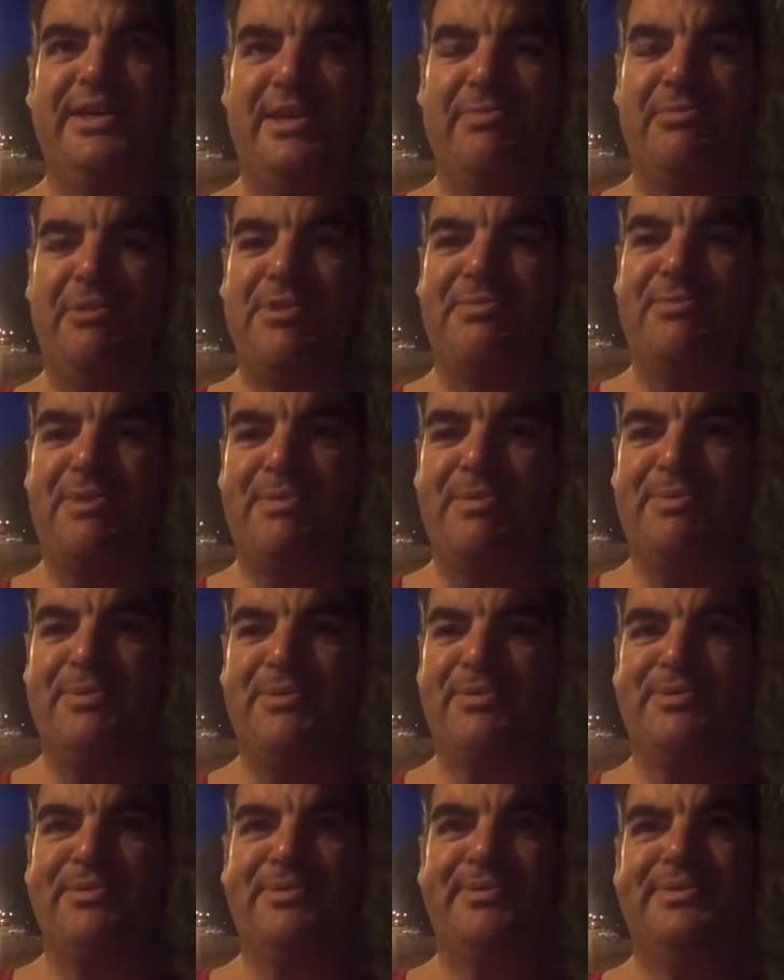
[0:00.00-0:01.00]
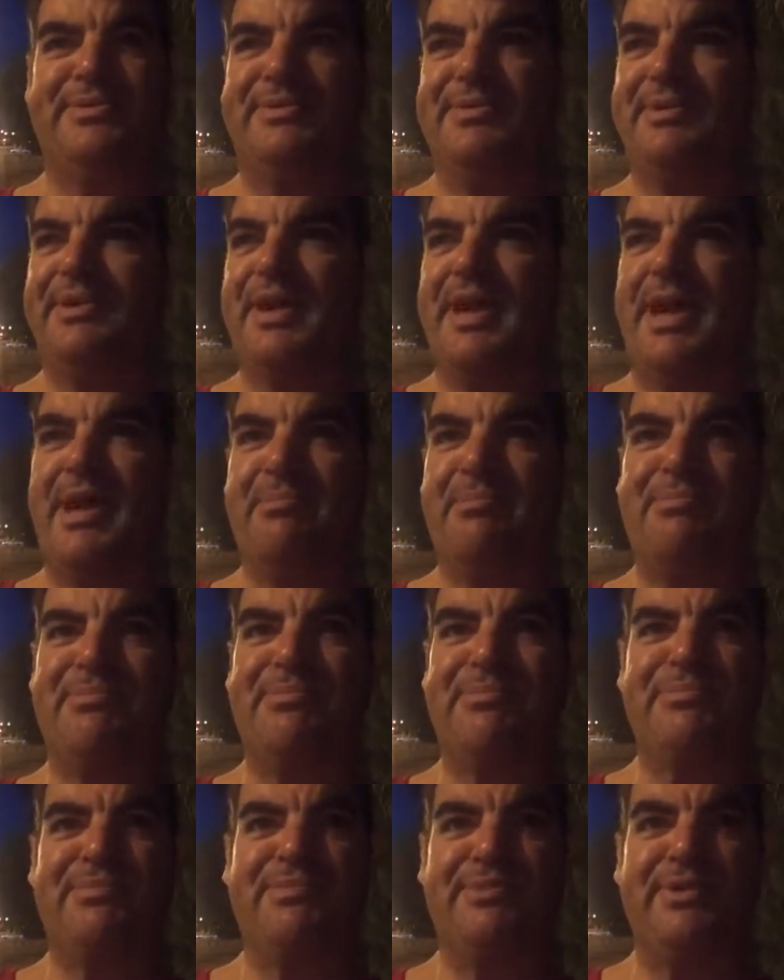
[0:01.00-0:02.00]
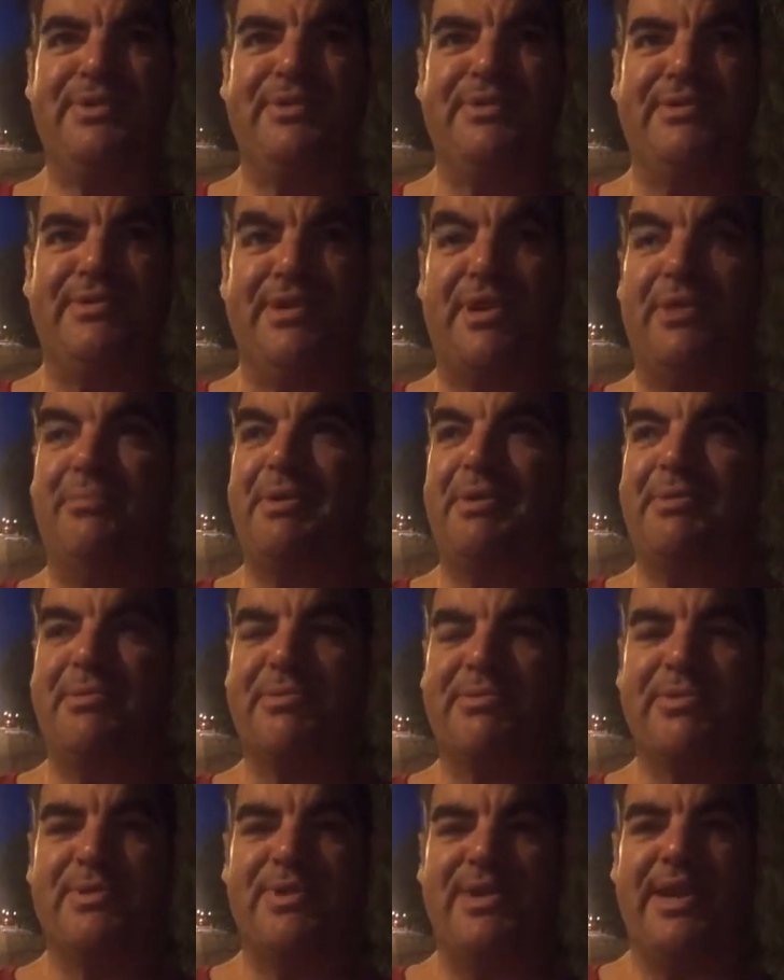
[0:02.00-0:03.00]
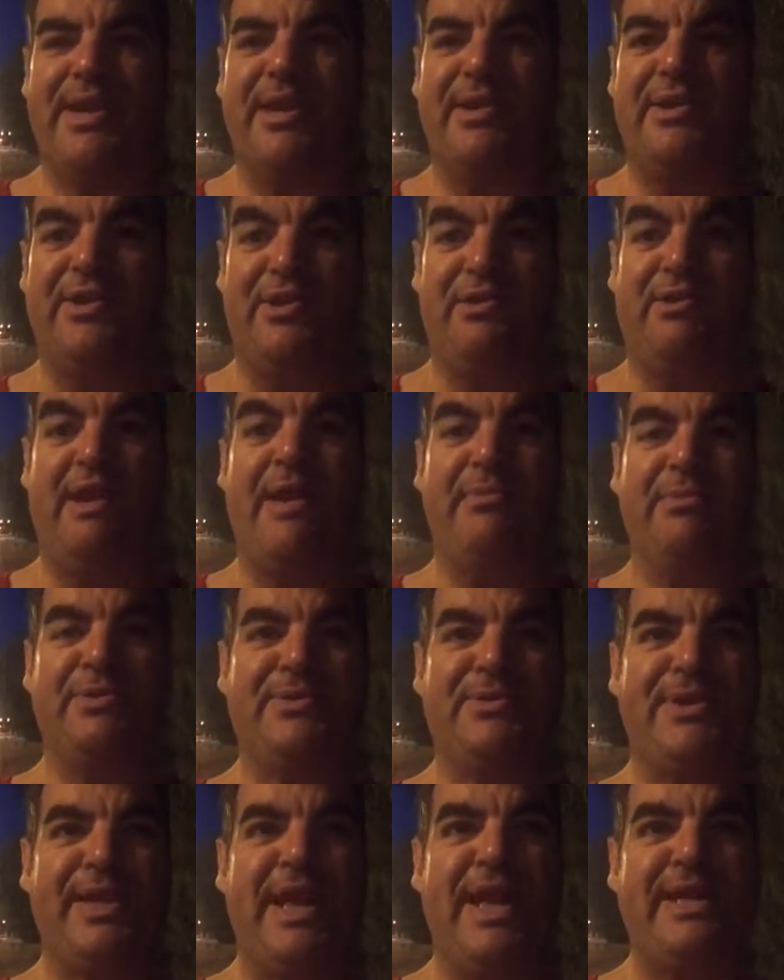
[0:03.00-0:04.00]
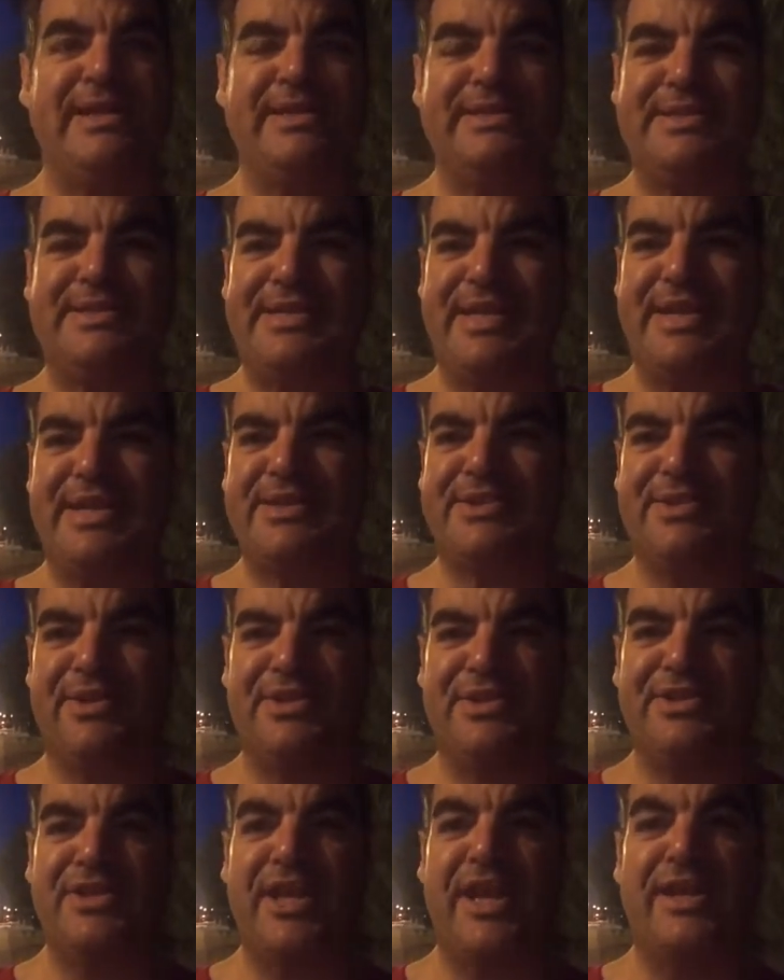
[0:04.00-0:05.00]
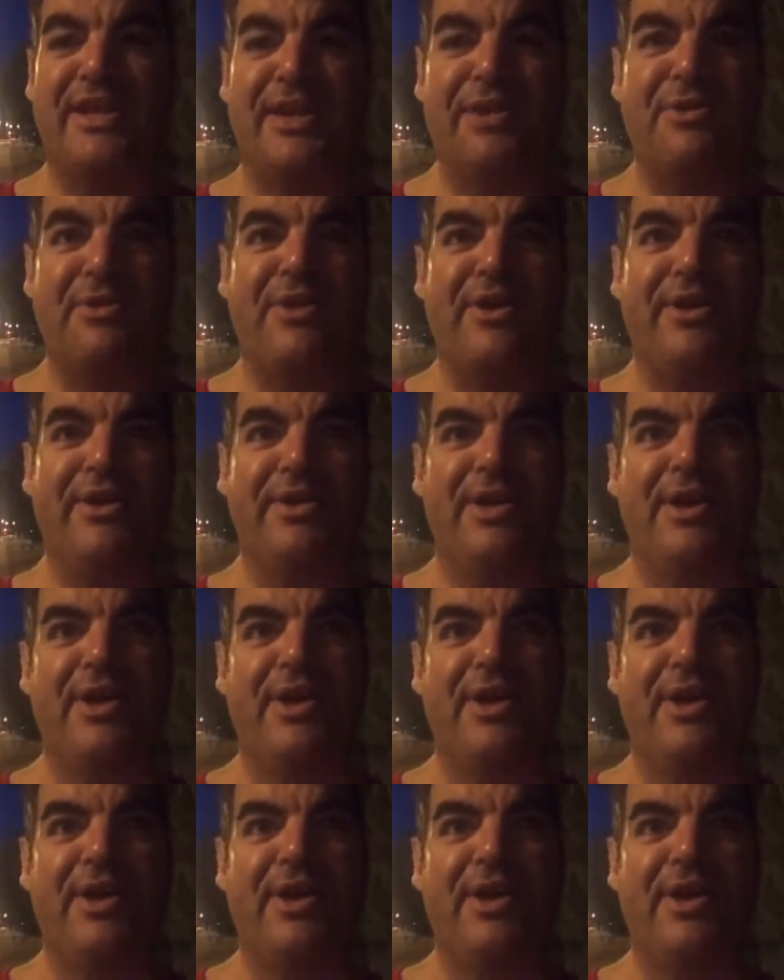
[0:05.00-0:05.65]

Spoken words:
most people, a lot of people they're out between 8 and 6 on a Saturday night